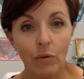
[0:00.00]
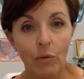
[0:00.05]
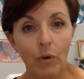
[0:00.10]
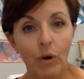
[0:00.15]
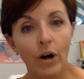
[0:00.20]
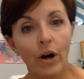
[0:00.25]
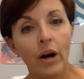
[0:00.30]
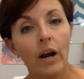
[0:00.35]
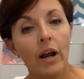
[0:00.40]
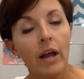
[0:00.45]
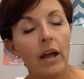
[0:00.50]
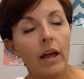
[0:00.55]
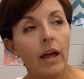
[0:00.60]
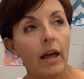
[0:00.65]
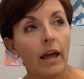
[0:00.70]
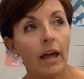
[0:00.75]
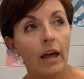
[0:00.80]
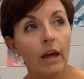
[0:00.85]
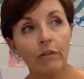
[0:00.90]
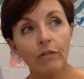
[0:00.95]
Or
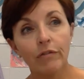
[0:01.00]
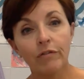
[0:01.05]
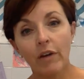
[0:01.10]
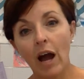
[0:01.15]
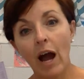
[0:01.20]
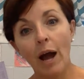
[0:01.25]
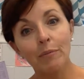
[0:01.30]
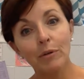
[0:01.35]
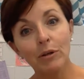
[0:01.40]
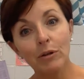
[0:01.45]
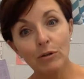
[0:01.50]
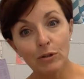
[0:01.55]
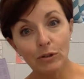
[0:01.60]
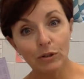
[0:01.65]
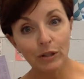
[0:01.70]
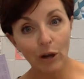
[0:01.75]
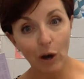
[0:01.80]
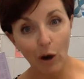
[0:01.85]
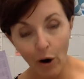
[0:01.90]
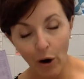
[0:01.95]
if I'm
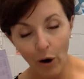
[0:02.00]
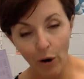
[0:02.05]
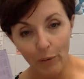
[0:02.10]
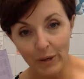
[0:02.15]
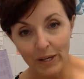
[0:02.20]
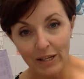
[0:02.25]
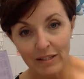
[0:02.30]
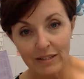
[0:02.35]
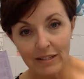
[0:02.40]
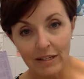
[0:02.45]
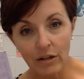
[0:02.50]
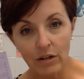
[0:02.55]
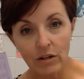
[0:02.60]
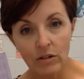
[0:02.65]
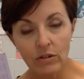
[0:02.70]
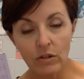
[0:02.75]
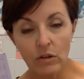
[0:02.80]
usually always here,